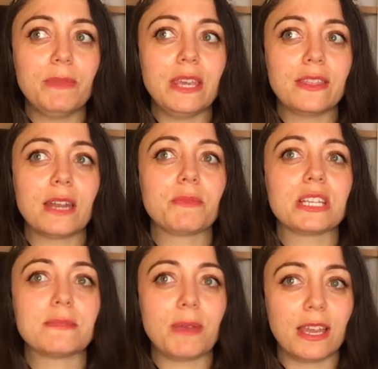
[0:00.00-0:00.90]
mean that I'm
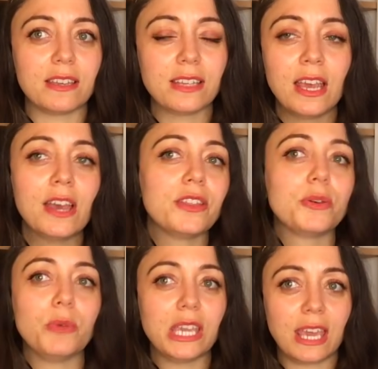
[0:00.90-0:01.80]
going to spend
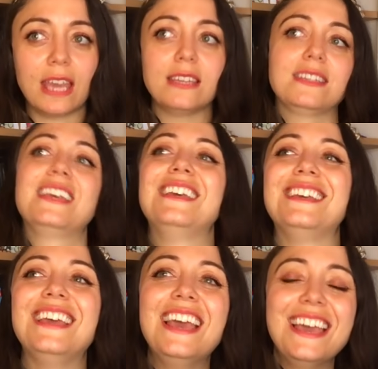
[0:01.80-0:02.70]
the weekend,
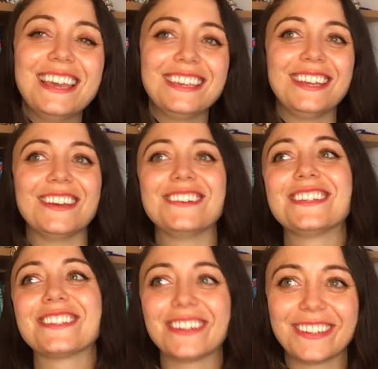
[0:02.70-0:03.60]
you know,
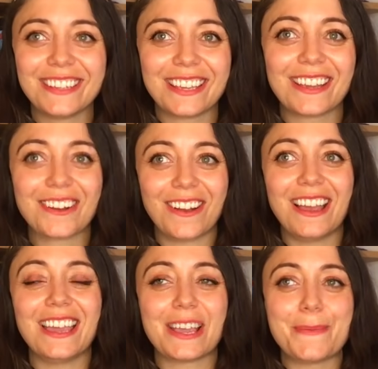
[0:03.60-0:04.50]
journaling and
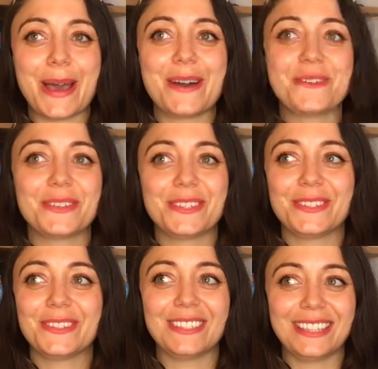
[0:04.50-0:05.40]
crying about
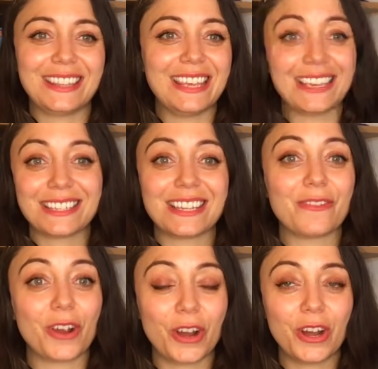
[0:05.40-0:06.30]
things that
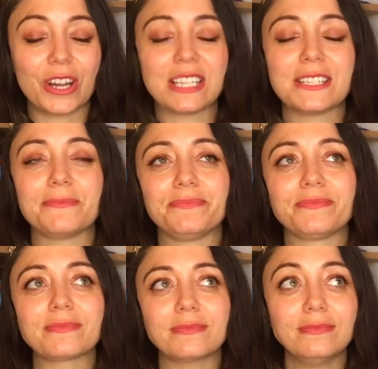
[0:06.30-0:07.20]
have hurt?
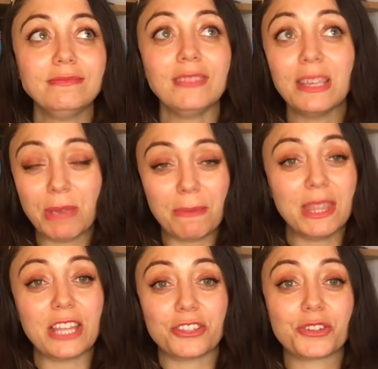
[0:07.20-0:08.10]
And
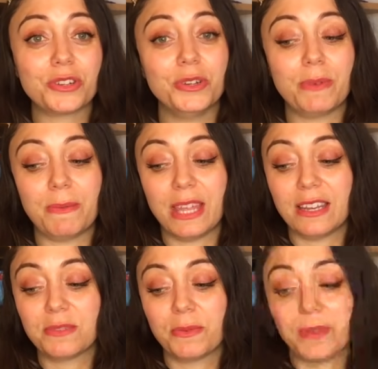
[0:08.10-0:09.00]
maybe that's true. Maybe
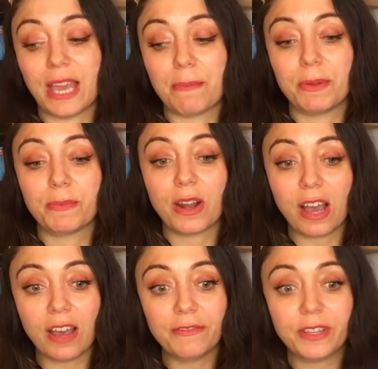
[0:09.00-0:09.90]
that is what will happen. But
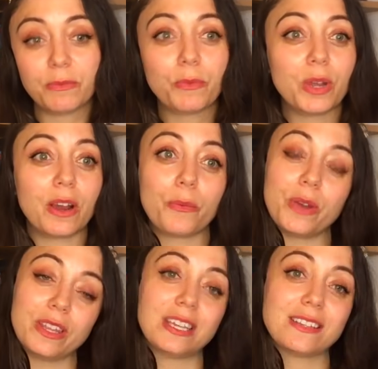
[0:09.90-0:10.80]
often when we are
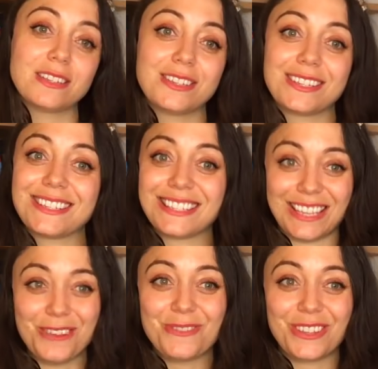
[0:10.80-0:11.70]
willing to just
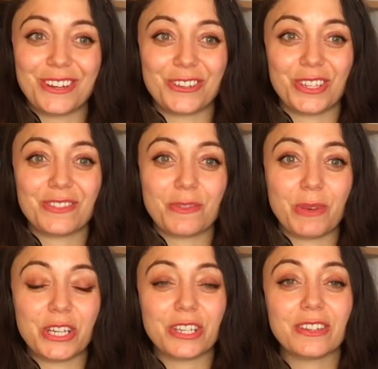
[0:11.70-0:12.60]
sit with our
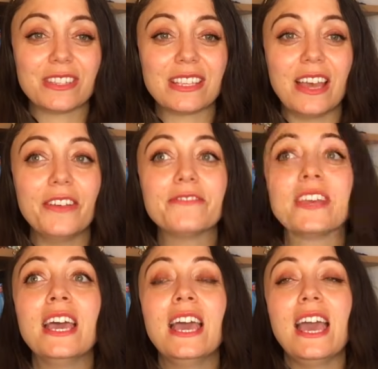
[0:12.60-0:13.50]
transformational
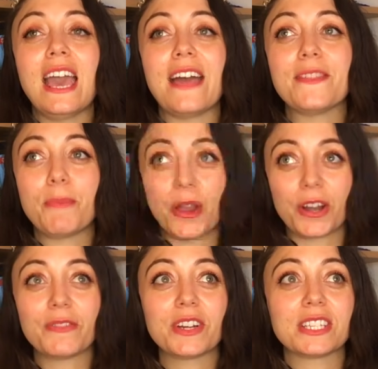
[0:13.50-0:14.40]
self and the
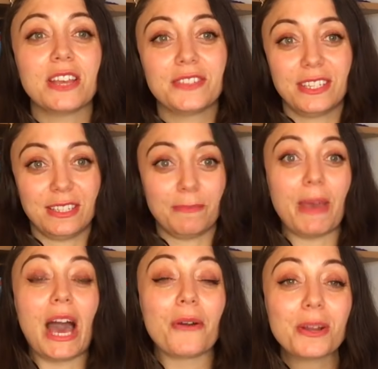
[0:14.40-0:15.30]
part of ourselves that is
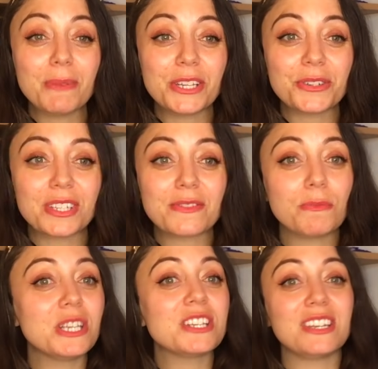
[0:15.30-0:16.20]
empowered by
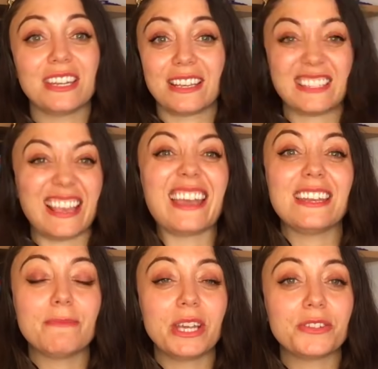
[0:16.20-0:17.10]
transformation and
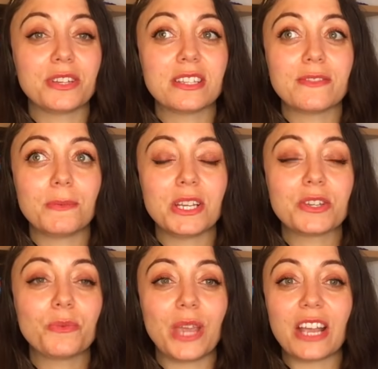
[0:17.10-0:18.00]
excited by
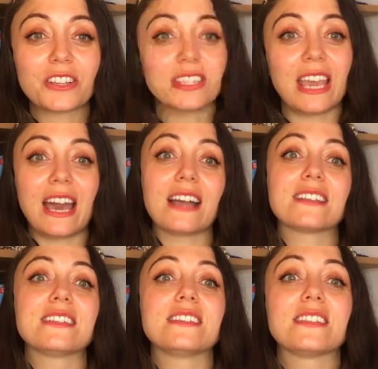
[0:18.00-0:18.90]
transformation, we actually
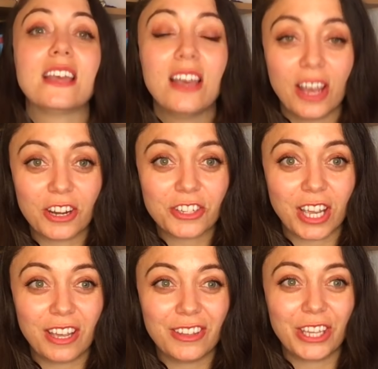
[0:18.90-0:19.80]
access our
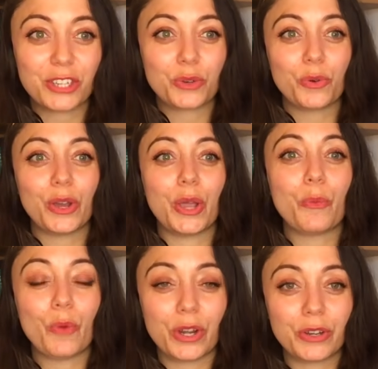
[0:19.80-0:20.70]
childlike
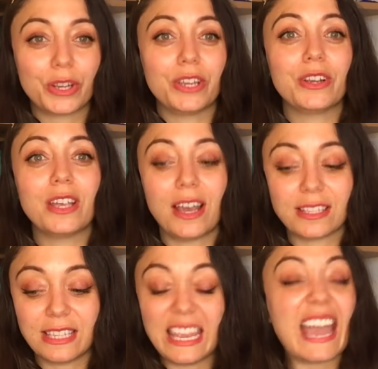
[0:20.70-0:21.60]
joy, wonder,
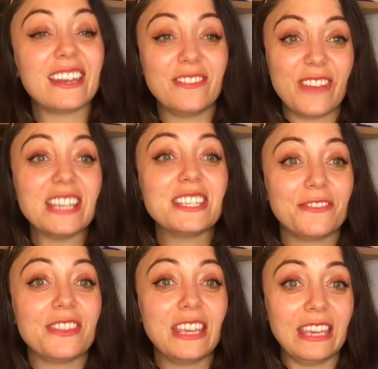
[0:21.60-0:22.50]
curiosity, and
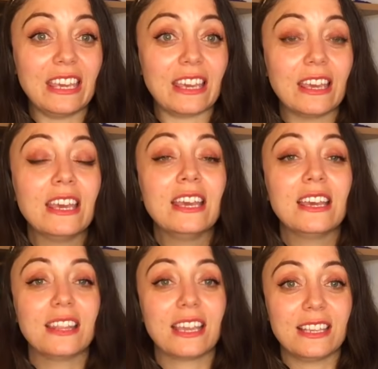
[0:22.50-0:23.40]
inventive thinking,
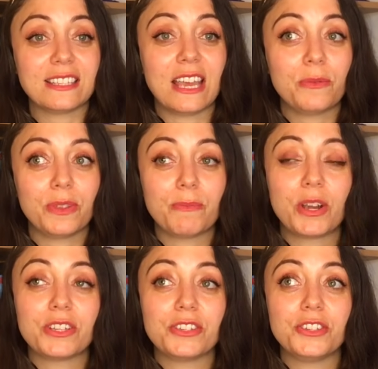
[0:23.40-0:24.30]
like I said, with
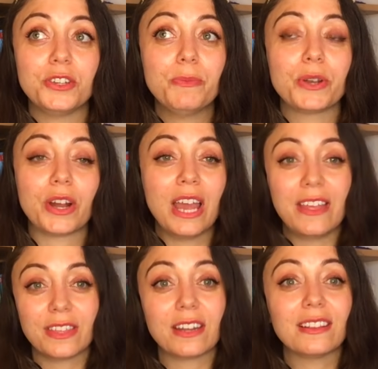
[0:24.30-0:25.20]
Mars and Jupiter,
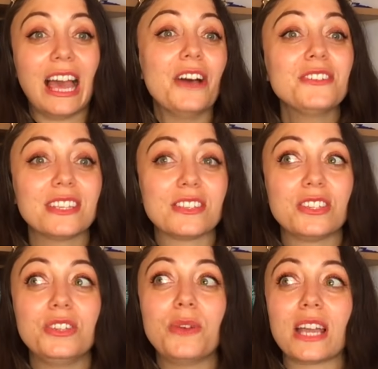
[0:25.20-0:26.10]
that allows
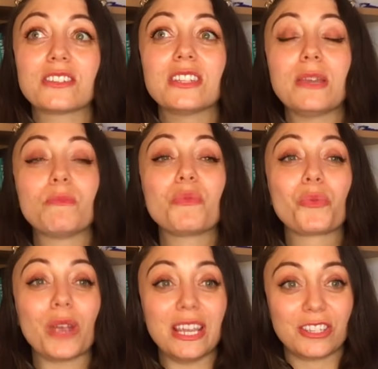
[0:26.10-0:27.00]
us to actually
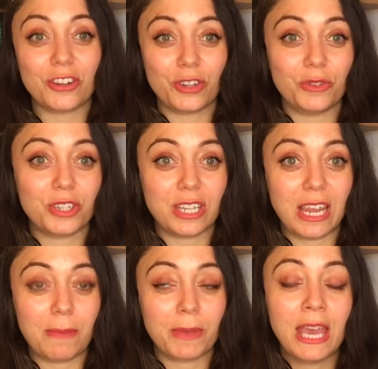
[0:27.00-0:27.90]
embrace our new
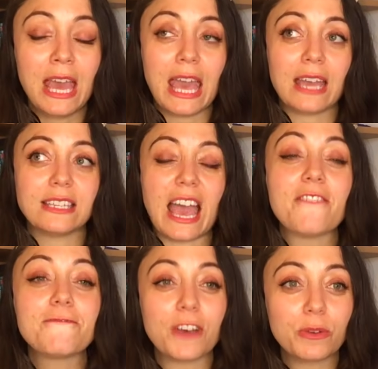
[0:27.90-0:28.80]
shape and to
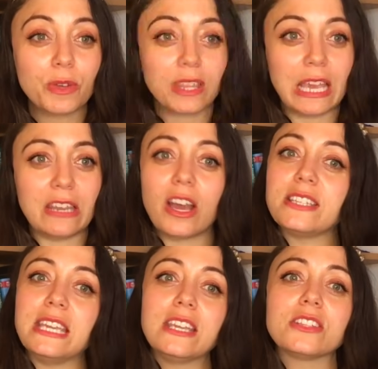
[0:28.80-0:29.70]
have fun with it and
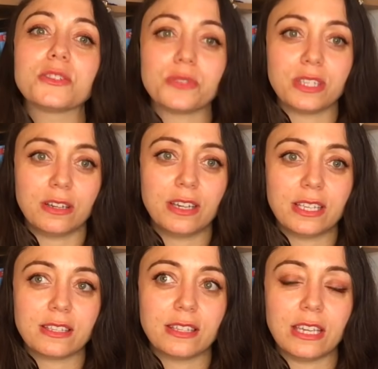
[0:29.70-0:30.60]
not take it so
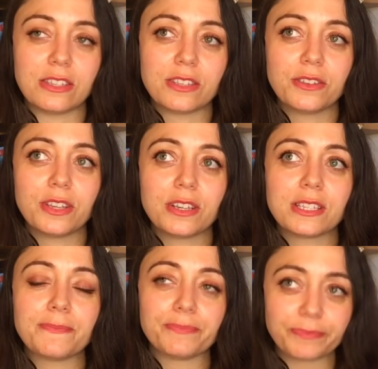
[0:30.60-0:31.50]
seriously. And so
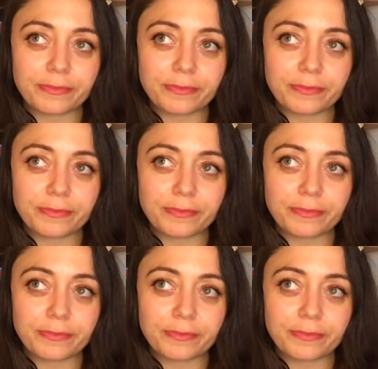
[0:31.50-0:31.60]
there's